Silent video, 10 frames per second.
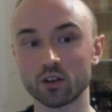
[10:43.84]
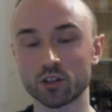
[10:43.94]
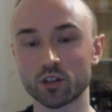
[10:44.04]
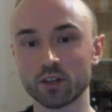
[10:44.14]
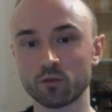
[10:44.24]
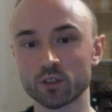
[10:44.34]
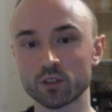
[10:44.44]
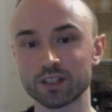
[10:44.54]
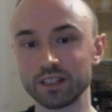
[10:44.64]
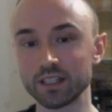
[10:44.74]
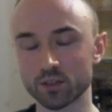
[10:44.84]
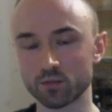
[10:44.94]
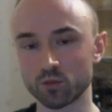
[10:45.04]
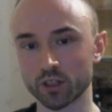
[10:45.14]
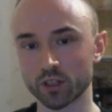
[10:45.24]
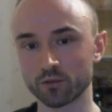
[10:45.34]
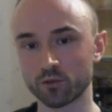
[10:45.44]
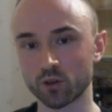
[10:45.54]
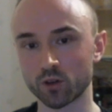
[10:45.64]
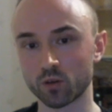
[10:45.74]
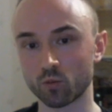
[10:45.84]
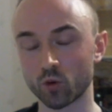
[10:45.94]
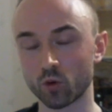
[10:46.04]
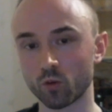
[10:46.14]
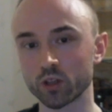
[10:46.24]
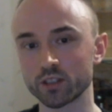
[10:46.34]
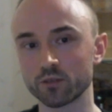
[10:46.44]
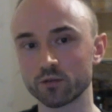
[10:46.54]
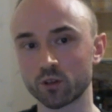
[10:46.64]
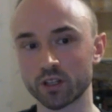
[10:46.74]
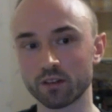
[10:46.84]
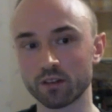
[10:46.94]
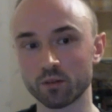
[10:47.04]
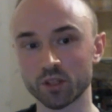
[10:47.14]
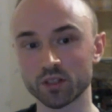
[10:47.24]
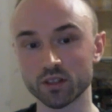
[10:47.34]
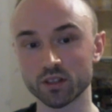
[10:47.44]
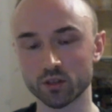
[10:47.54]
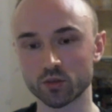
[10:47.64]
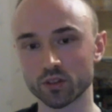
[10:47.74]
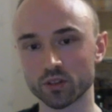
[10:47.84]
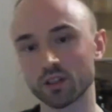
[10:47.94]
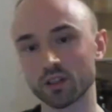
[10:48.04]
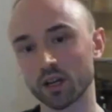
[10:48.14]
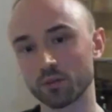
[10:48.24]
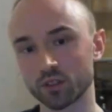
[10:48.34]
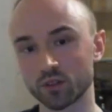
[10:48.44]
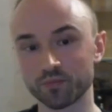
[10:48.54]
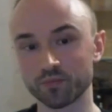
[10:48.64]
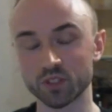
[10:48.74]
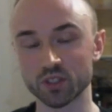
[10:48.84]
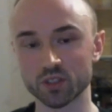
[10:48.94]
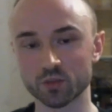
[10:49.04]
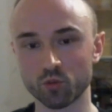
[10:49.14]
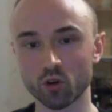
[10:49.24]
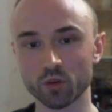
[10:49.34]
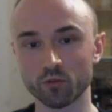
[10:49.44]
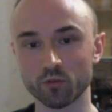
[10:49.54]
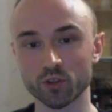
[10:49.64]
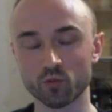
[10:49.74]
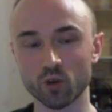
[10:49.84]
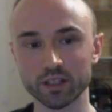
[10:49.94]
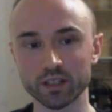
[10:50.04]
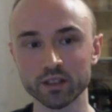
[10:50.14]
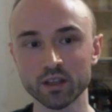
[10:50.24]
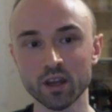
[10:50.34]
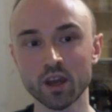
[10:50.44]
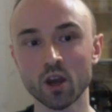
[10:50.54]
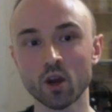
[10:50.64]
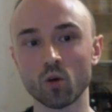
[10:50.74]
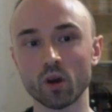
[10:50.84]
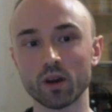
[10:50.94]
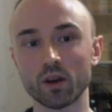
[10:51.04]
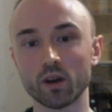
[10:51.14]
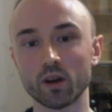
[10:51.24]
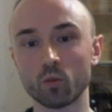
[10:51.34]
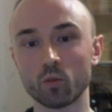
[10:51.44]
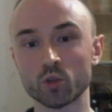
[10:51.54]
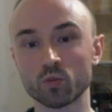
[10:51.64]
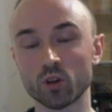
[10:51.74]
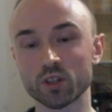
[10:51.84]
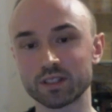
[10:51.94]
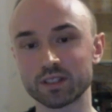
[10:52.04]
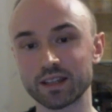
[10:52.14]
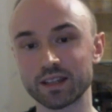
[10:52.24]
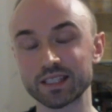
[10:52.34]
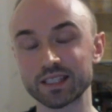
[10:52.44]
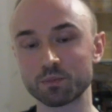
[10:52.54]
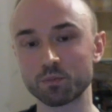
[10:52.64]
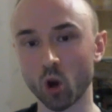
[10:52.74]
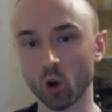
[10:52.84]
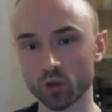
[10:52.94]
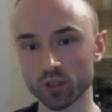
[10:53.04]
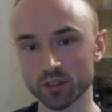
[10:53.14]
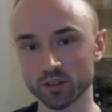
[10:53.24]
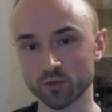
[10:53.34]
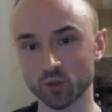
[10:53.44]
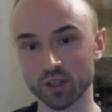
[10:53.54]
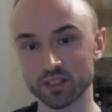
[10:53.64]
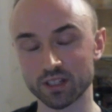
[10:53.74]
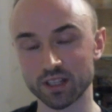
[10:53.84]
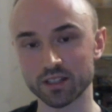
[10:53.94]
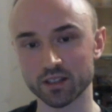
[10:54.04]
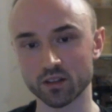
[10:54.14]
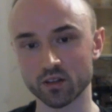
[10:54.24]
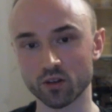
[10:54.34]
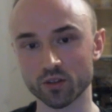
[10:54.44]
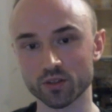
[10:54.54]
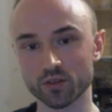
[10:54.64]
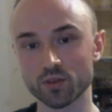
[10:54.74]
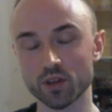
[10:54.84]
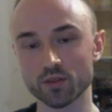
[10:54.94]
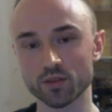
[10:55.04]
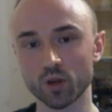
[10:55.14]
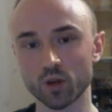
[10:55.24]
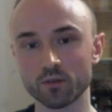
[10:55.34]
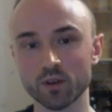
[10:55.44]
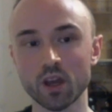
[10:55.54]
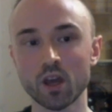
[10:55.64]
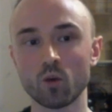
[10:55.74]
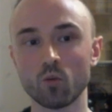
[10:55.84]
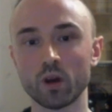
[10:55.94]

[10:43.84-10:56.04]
Chatayev was at least working for 1 year for the government. And during this time, this program was running, which was then exposed a few months later in August 2012,